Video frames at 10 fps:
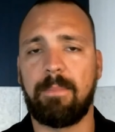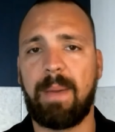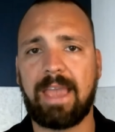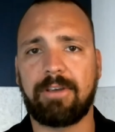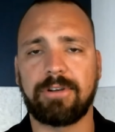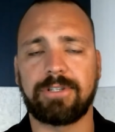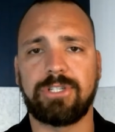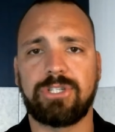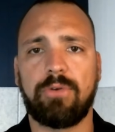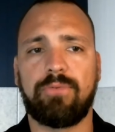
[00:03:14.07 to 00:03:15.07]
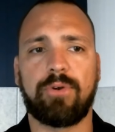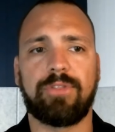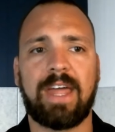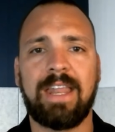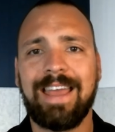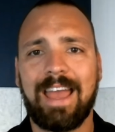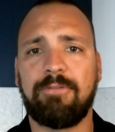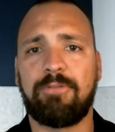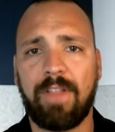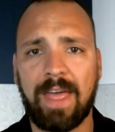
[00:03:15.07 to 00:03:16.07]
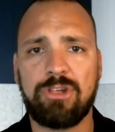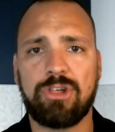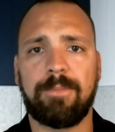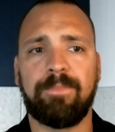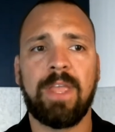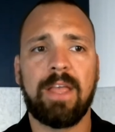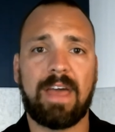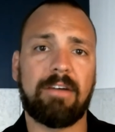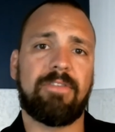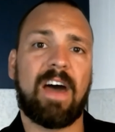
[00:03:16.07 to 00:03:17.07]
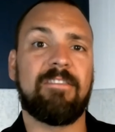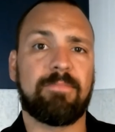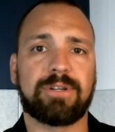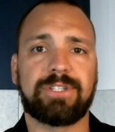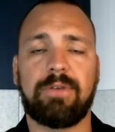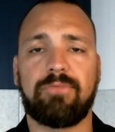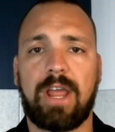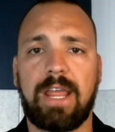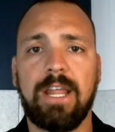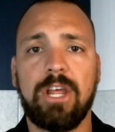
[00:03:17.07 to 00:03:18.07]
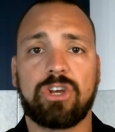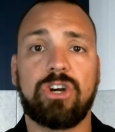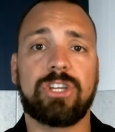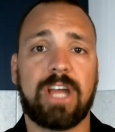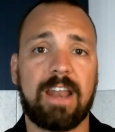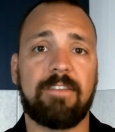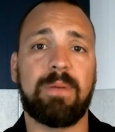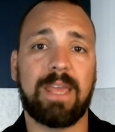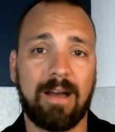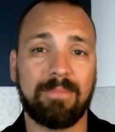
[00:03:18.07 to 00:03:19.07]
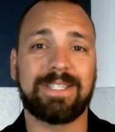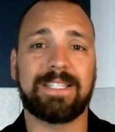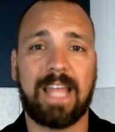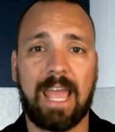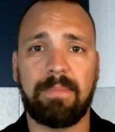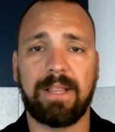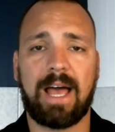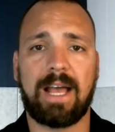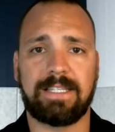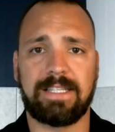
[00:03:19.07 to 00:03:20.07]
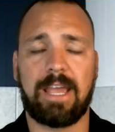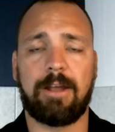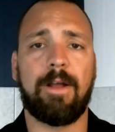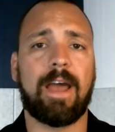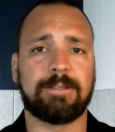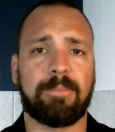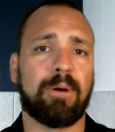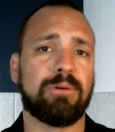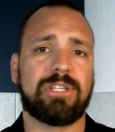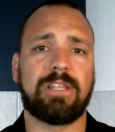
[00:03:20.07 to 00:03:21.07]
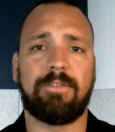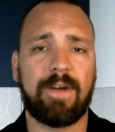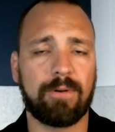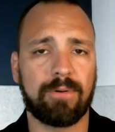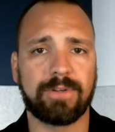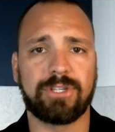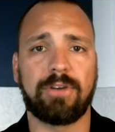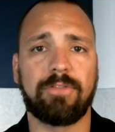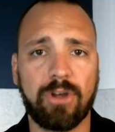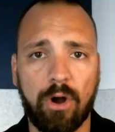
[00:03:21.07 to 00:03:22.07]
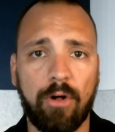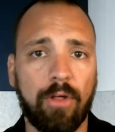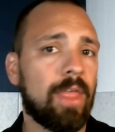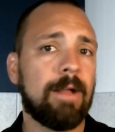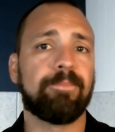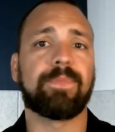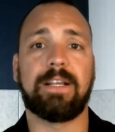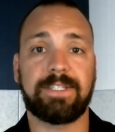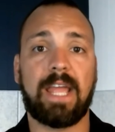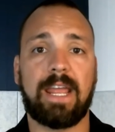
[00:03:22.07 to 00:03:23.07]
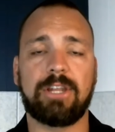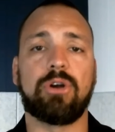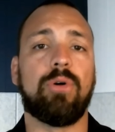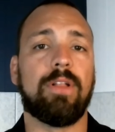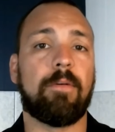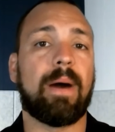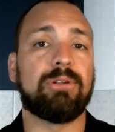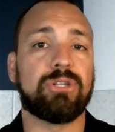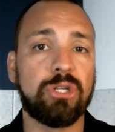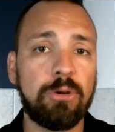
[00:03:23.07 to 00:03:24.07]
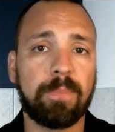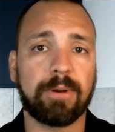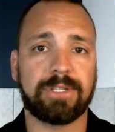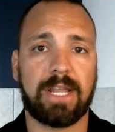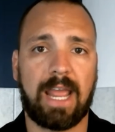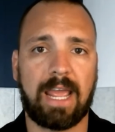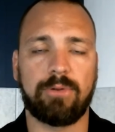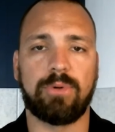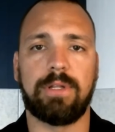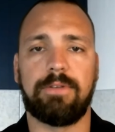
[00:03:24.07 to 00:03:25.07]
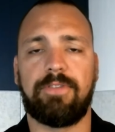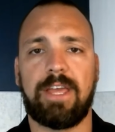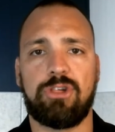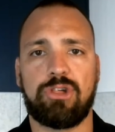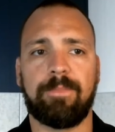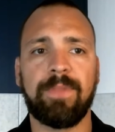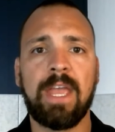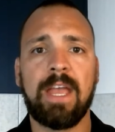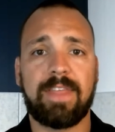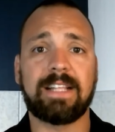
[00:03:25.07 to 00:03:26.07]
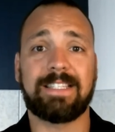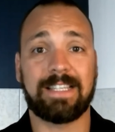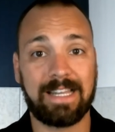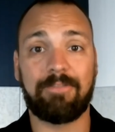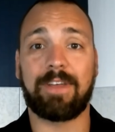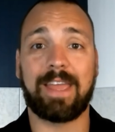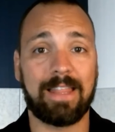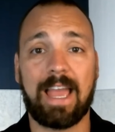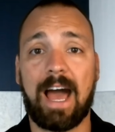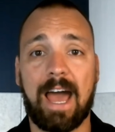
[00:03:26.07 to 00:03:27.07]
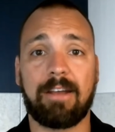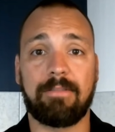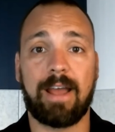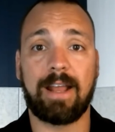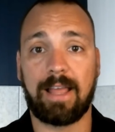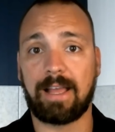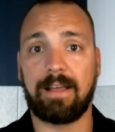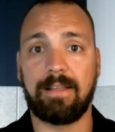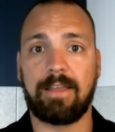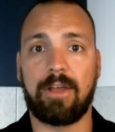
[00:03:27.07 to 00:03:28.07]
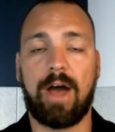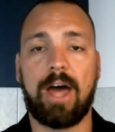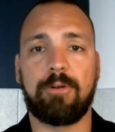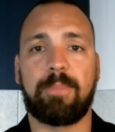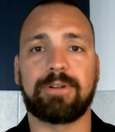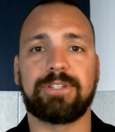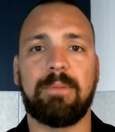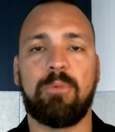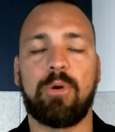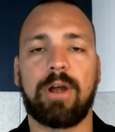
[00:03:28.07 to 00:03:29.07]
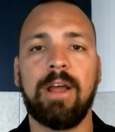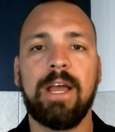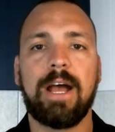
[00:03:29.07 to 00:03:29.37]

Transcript: bankers and so forth, that inflation, that 5% rate could kind of become stabilized there as opposed to the Federal Reserve stated goal of about 2% annual inflation. That's significantly higher, right? Like 100% more.